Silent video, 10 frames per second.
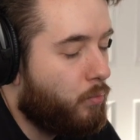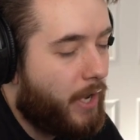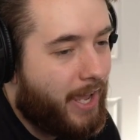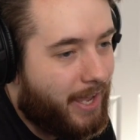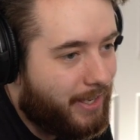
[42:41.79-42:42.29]

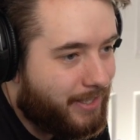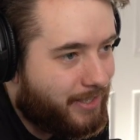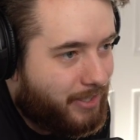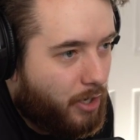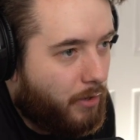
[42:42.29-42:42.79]
Where is
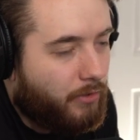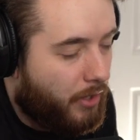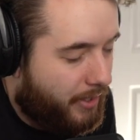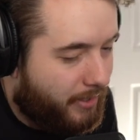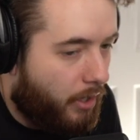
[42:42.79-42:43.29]
this going?
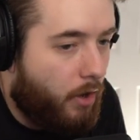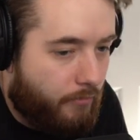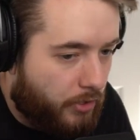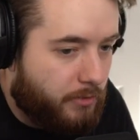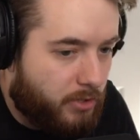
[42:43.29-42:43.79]
Like, you know,
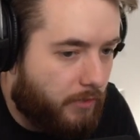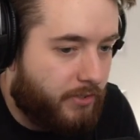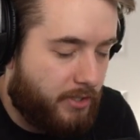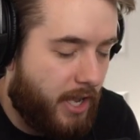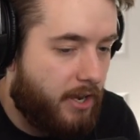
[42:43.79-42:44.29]
I've got some stuff
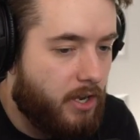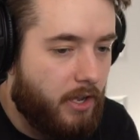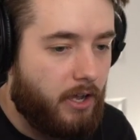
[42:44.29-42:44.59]
to say,